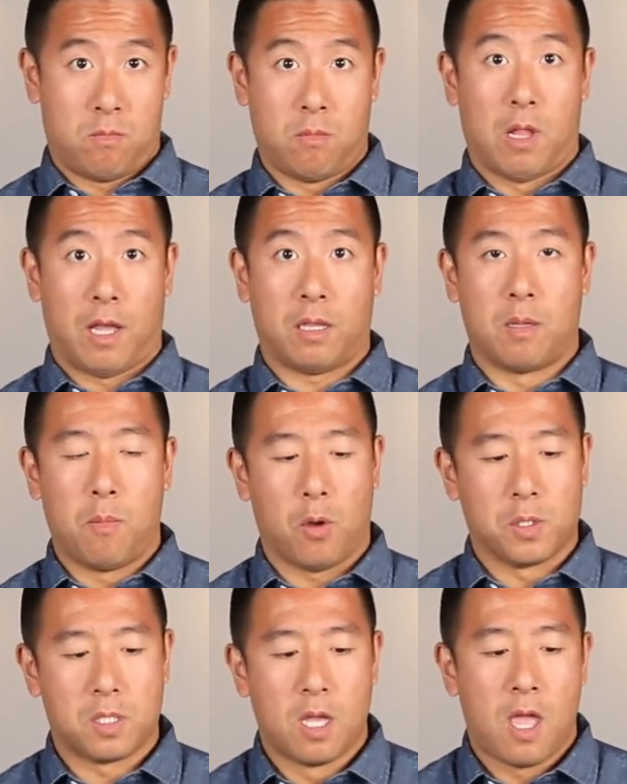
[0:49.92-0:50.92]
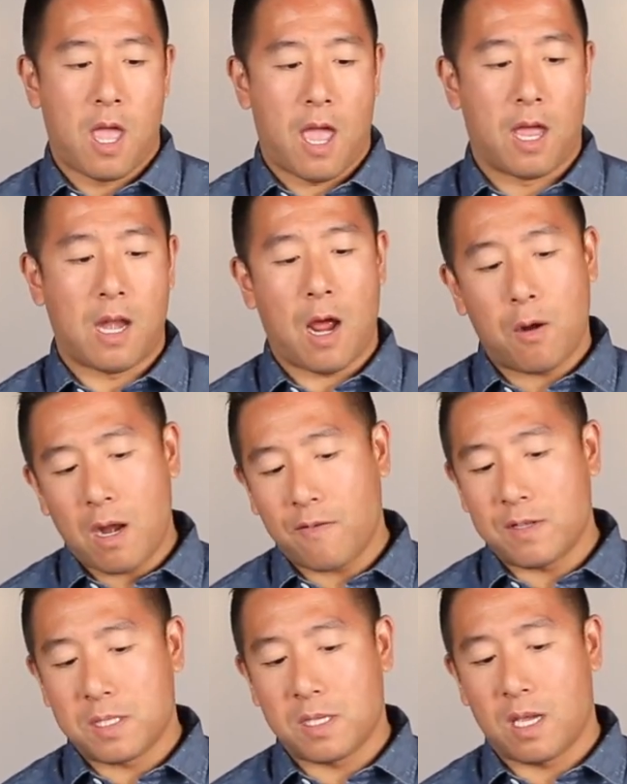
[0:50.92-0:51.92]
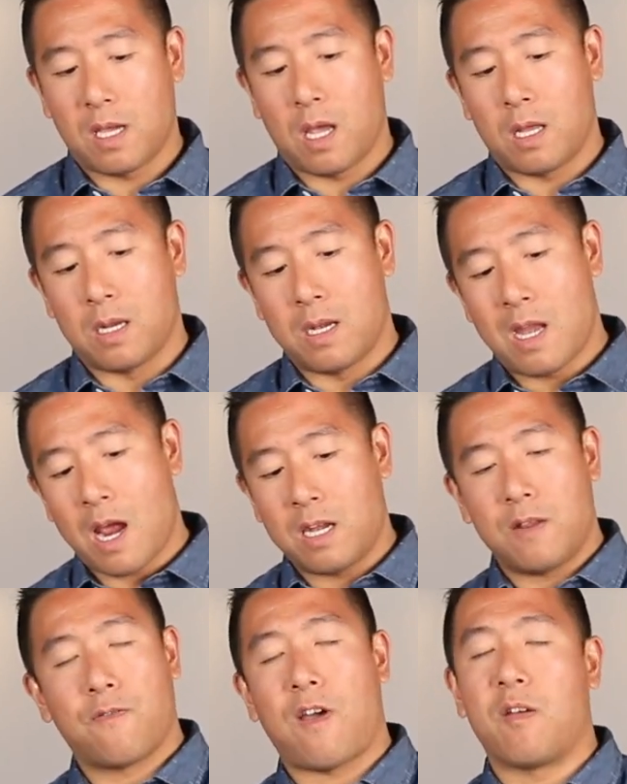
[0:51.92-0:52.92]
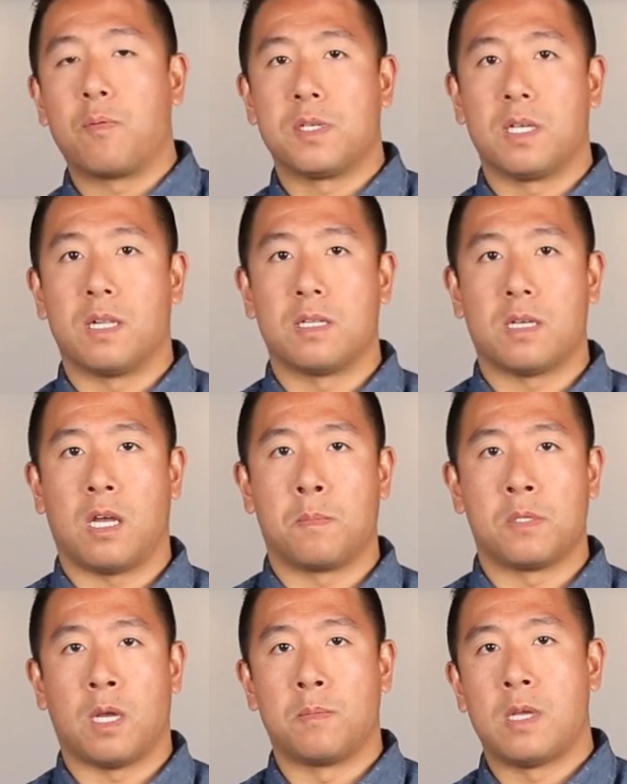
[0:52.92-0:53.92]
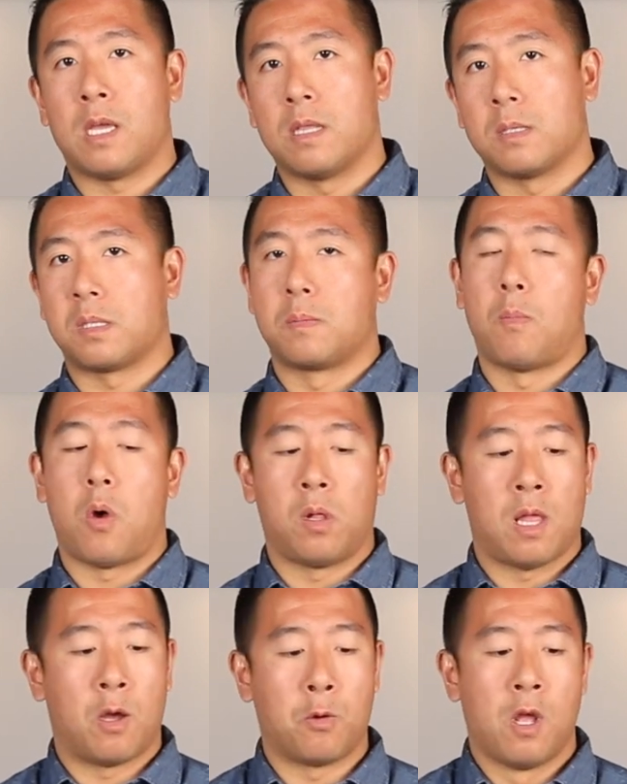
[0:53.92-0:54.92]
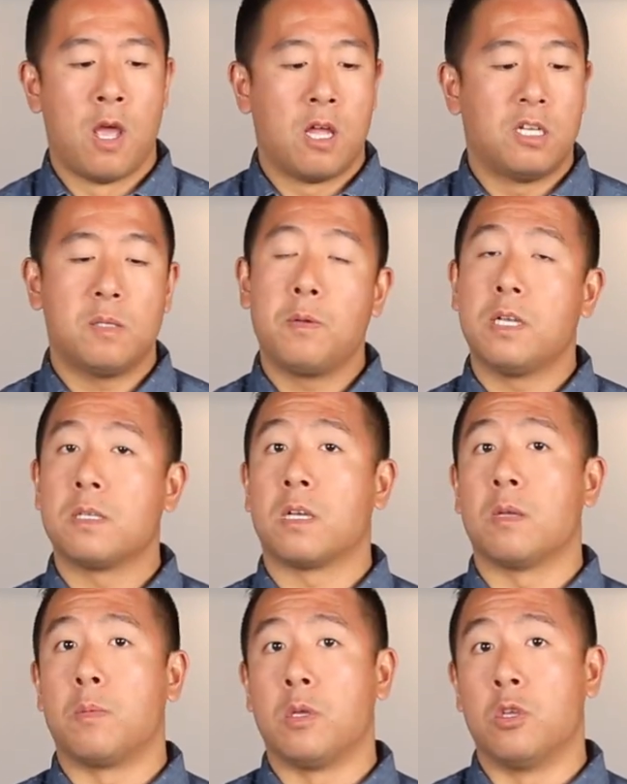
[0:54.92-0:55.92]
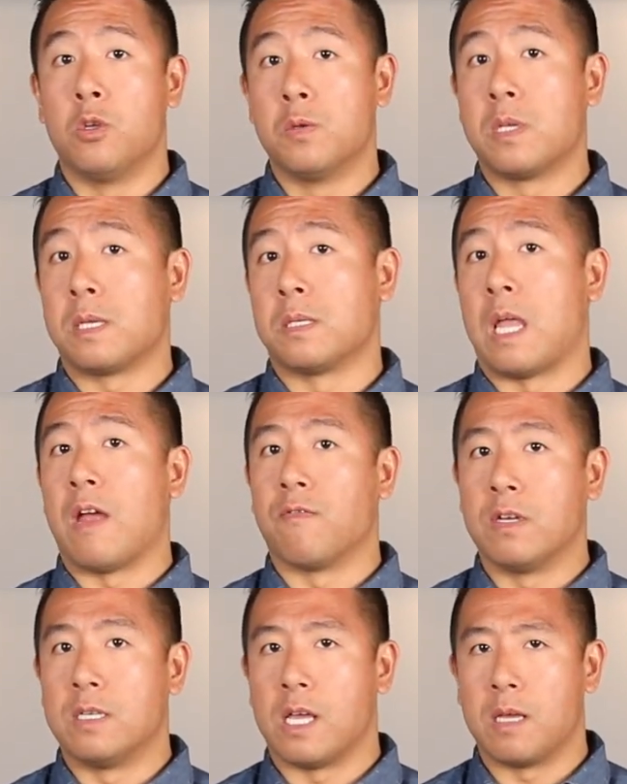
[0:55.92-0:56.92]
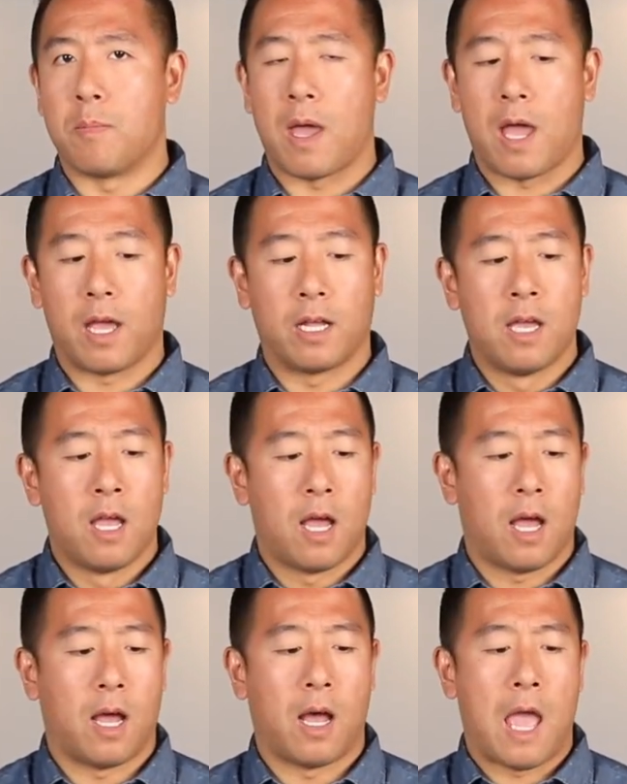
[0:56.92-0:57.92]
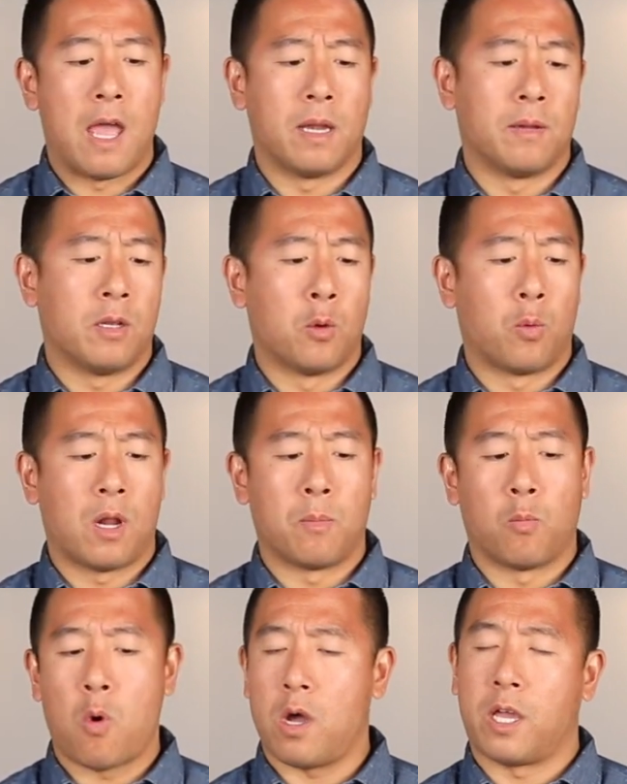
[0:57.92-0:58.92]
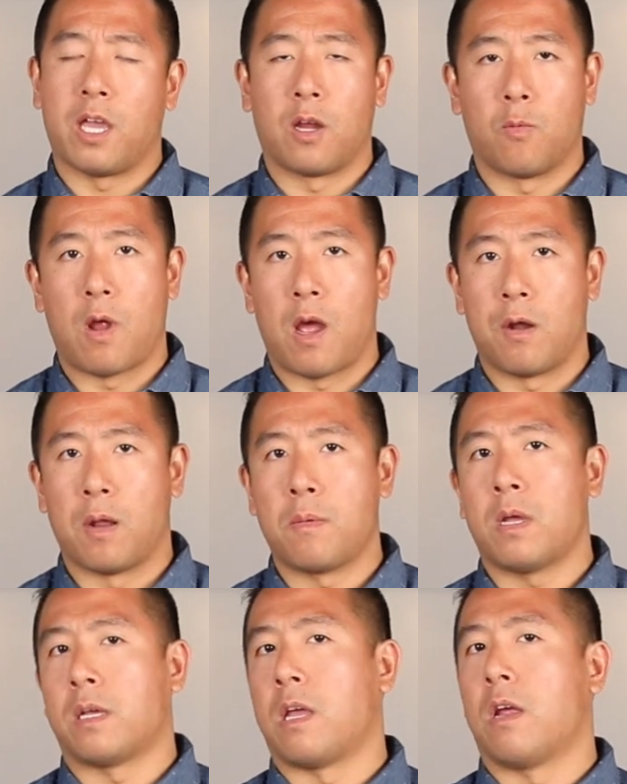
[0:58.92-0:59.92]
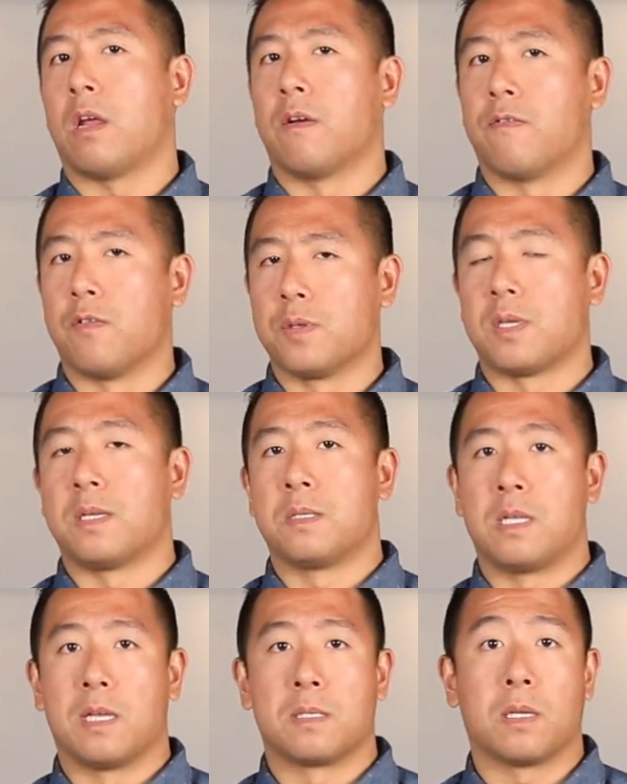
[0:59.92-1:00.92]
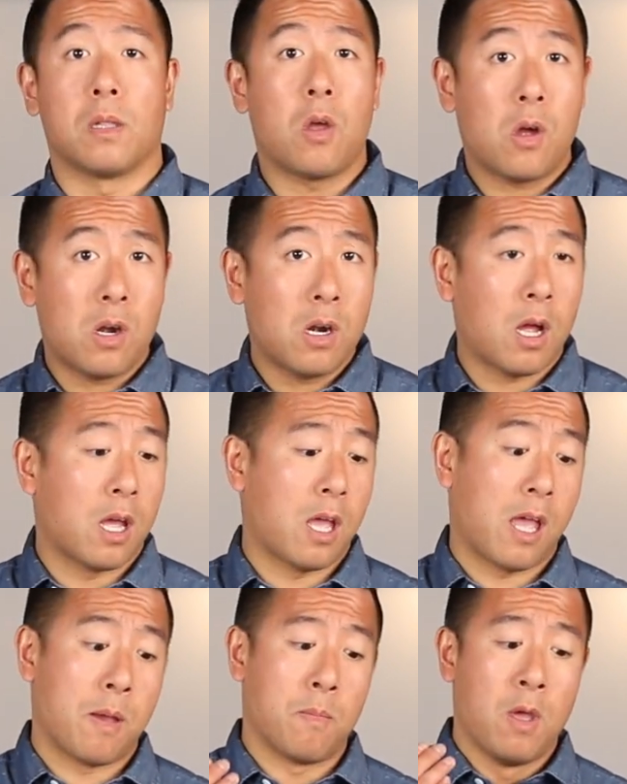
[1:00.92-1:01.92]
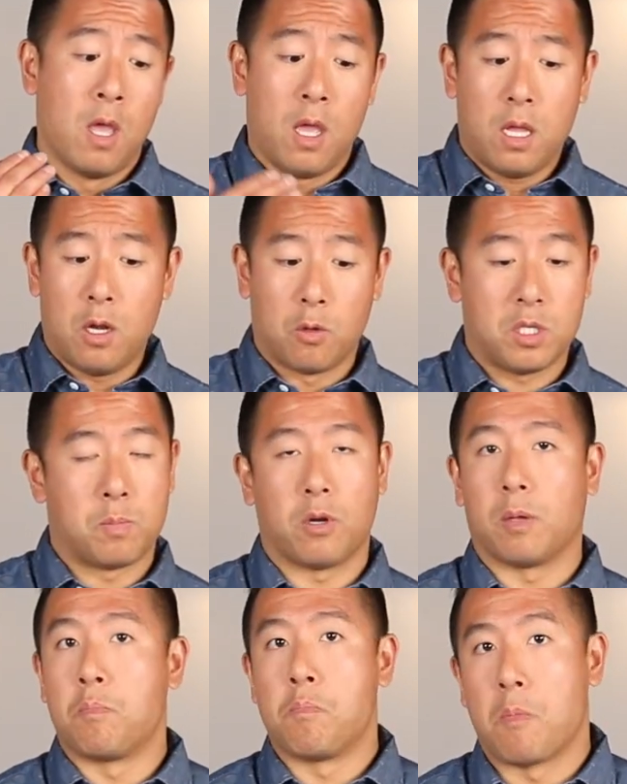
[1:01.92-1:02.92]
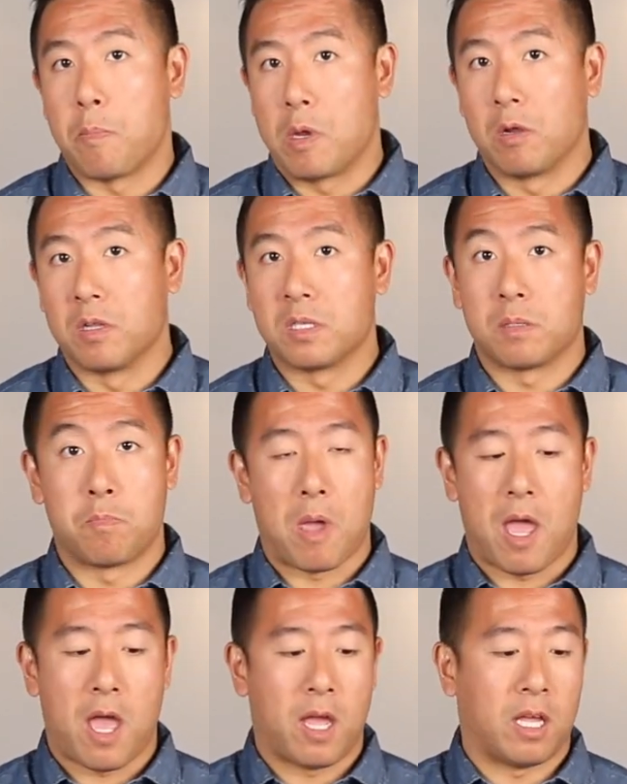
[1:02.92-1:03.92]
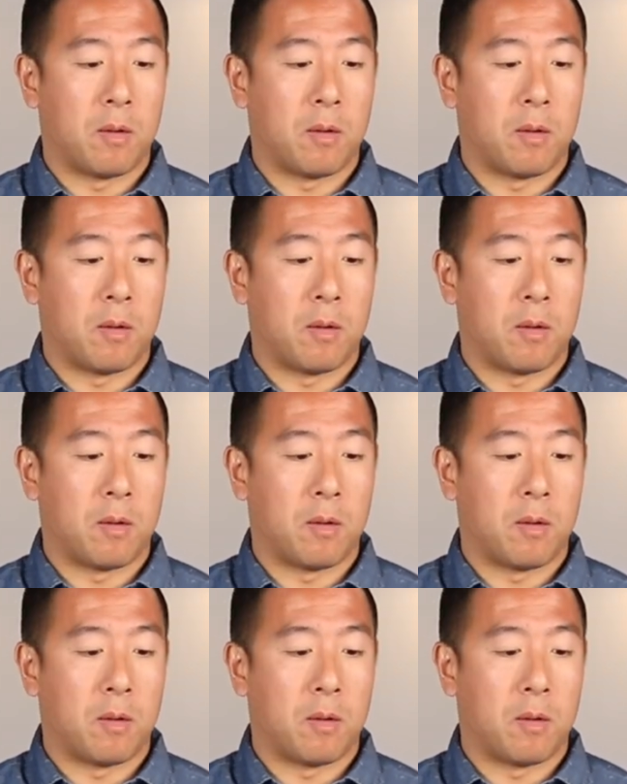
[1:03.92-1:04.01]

like the most. And I would have to say 95% of the times I'm taking the small out just because it could be used as an everyday bag. And when I'm walking around, I'm not carrying a full-size DSLR. I am, just putting my mirrorless bag